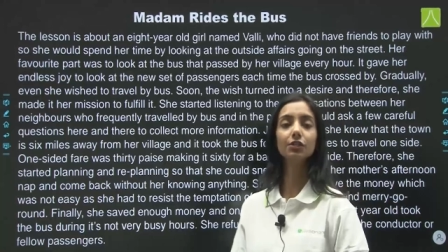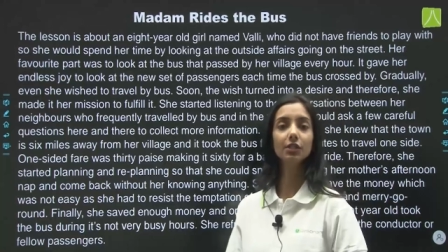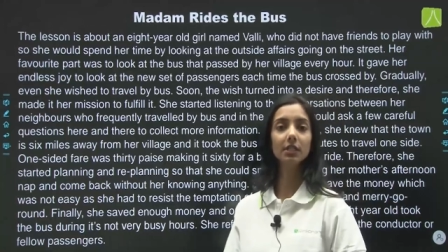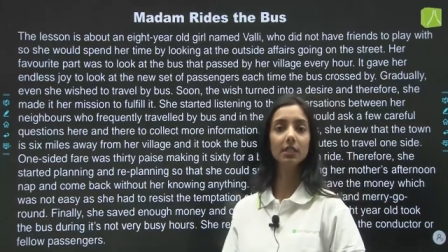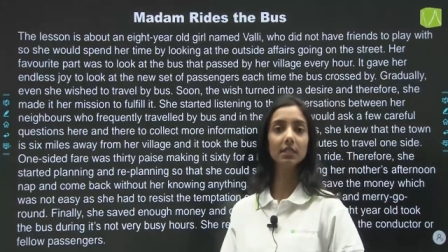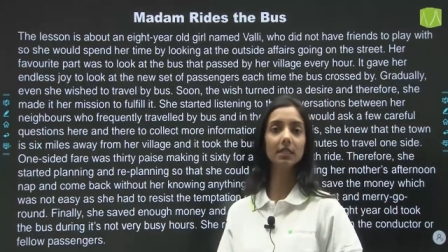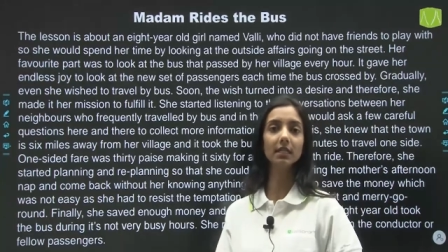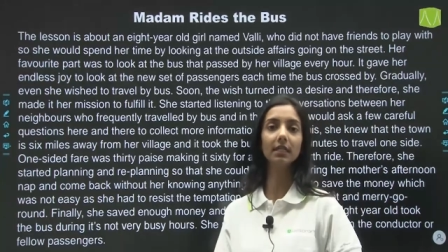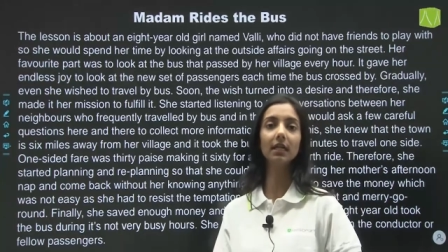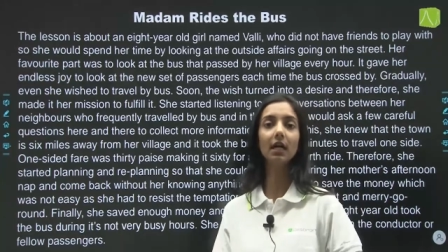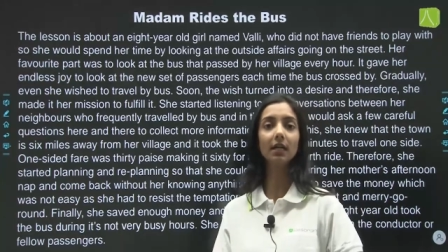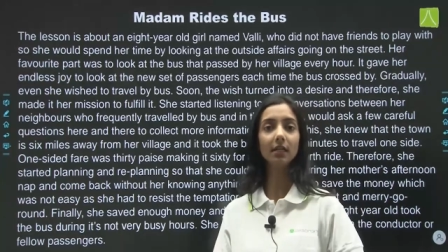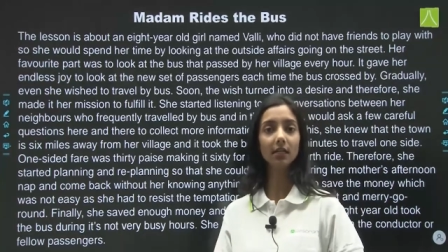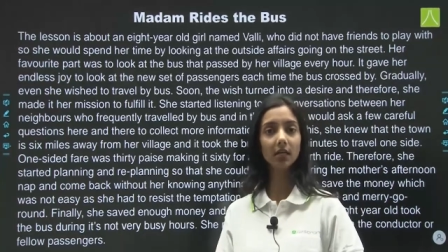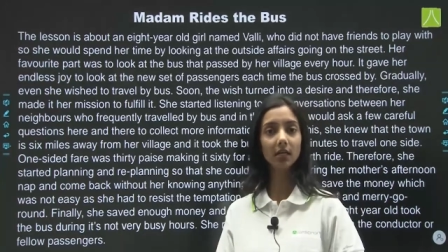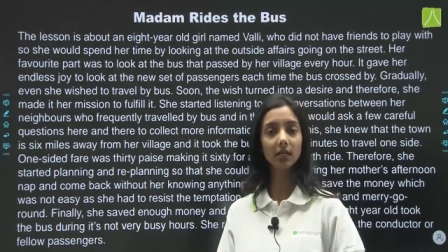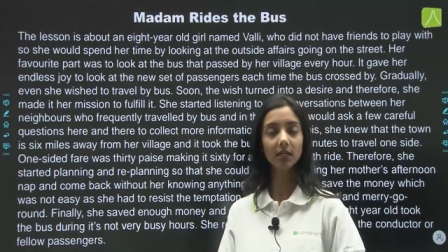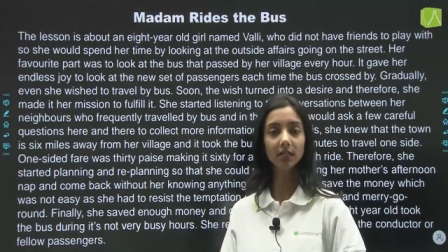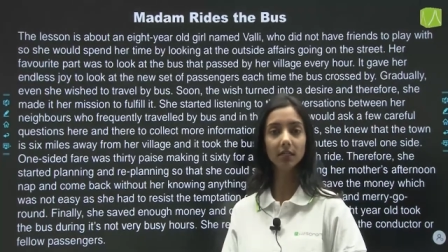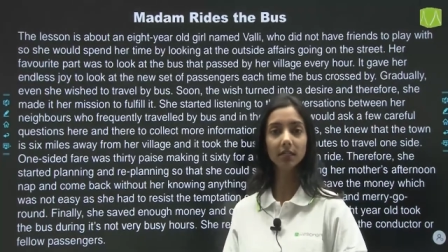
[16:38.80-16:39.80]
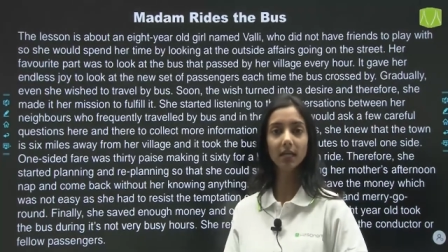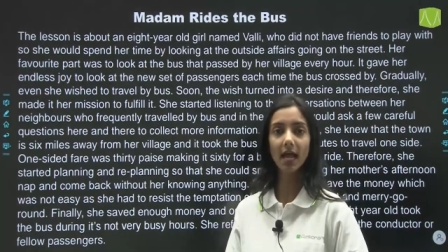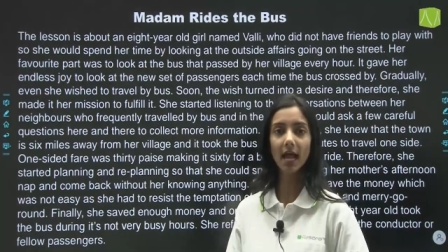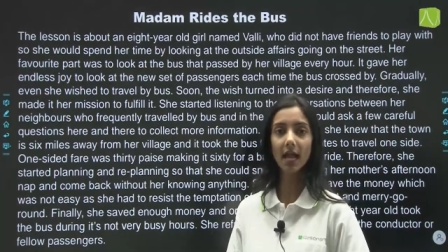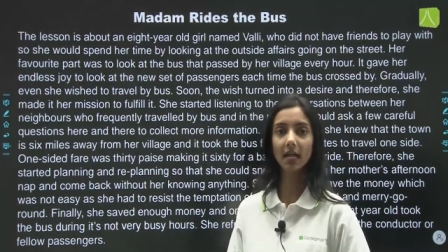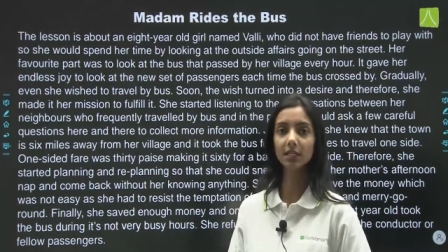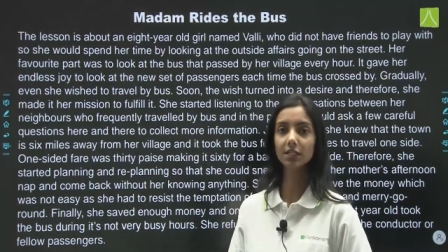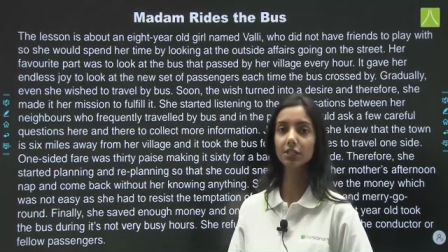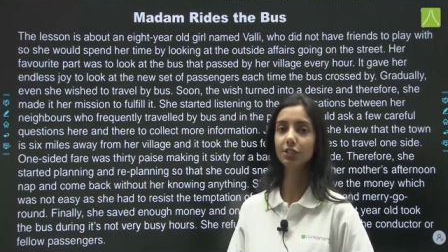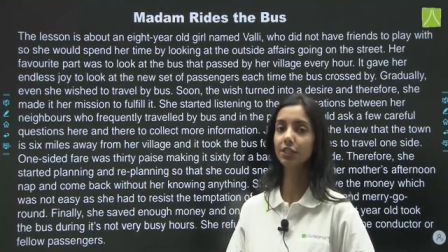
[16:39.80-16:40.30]
she is an adult,
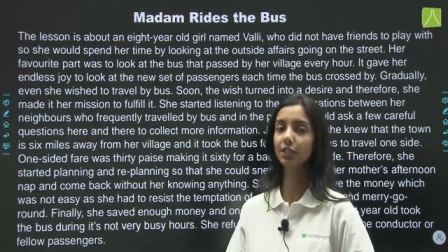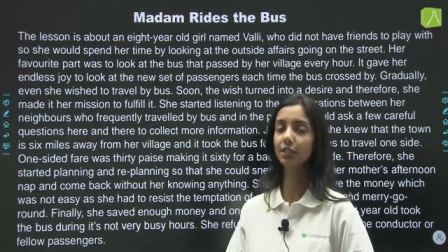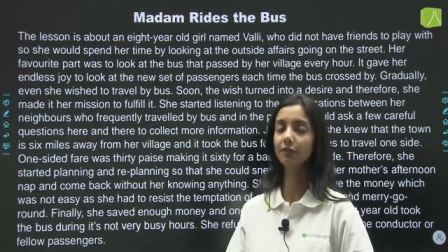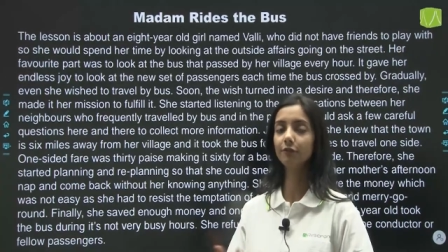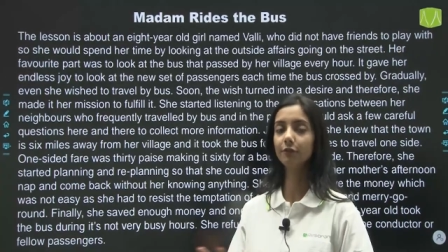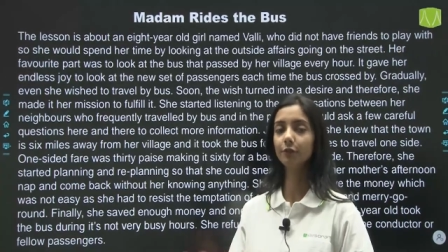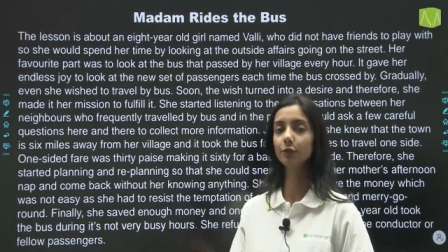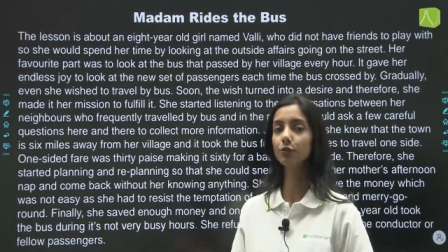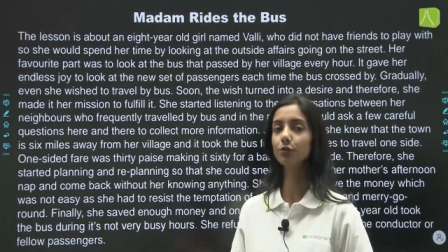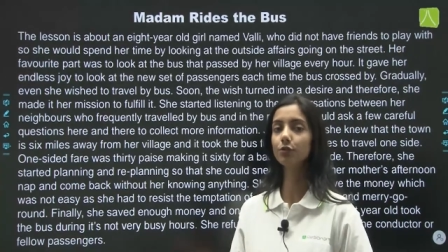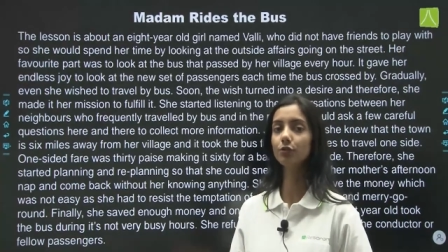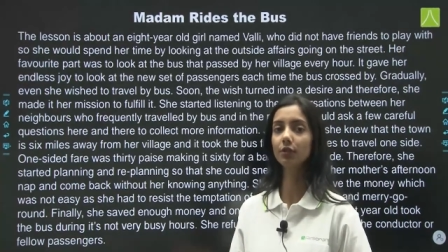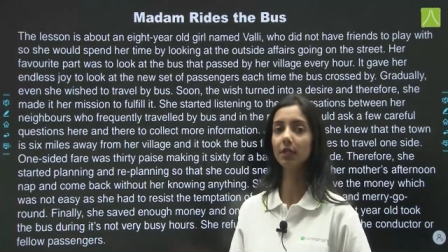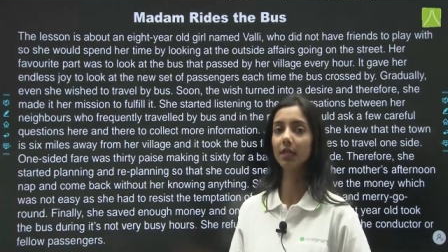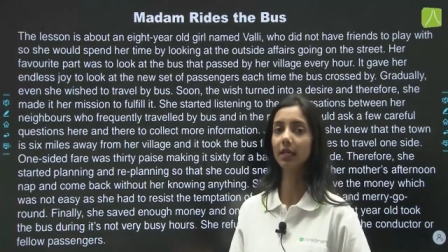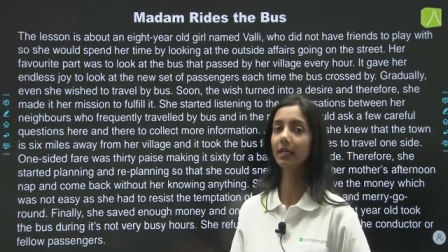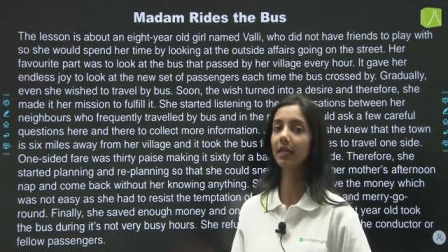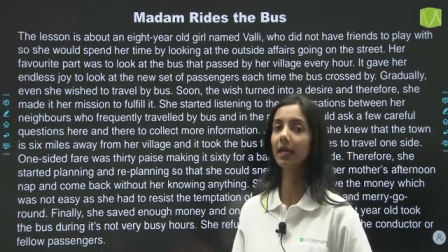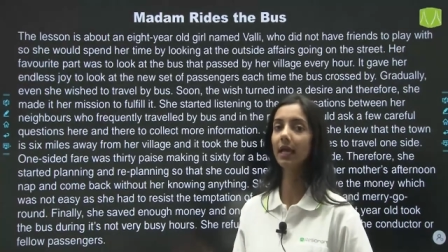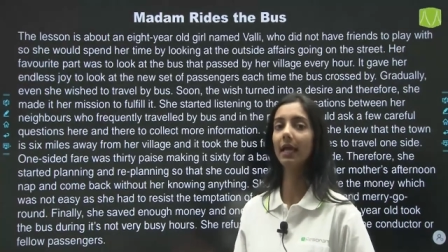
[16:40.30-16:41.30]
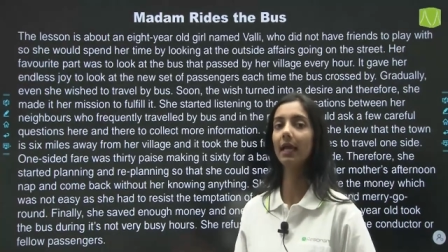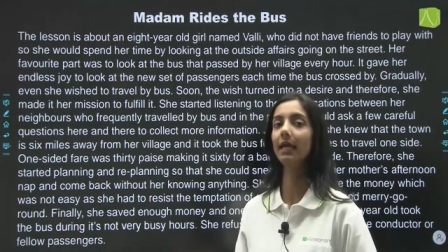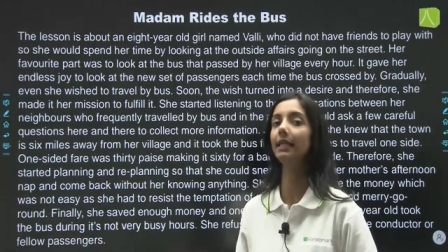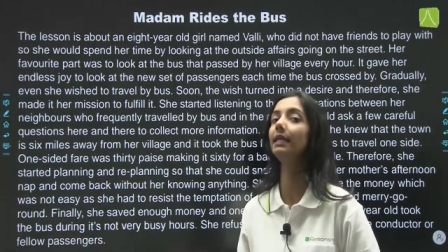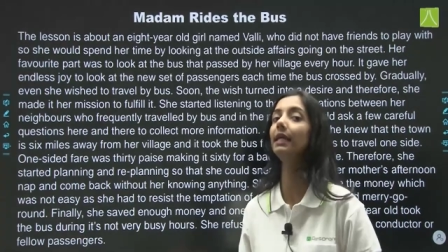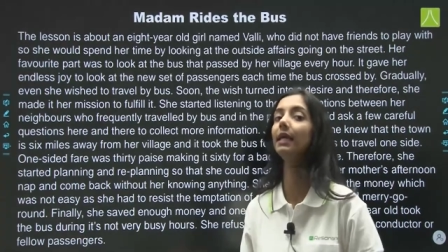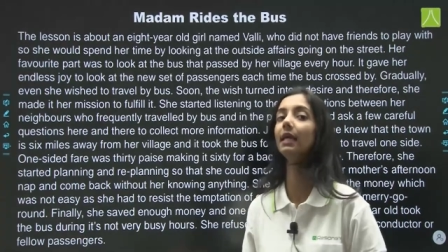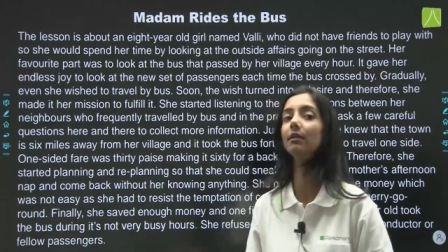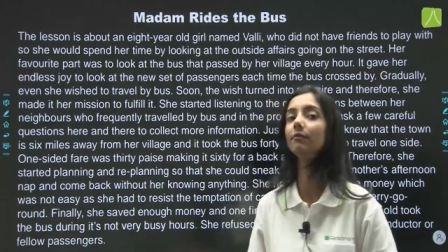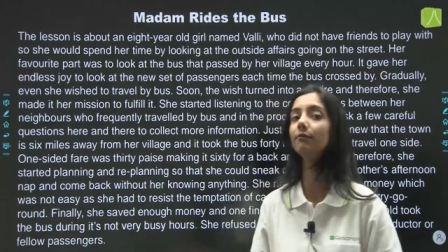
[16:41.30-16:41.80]
and she refused to take
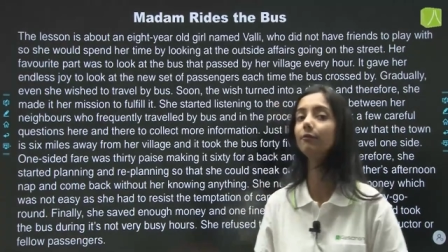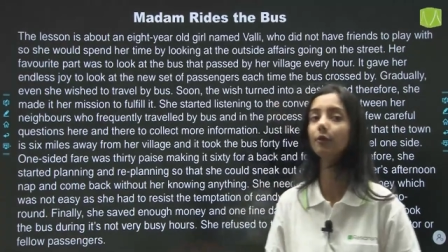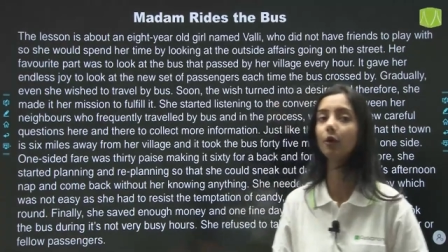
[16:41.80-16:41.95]
any help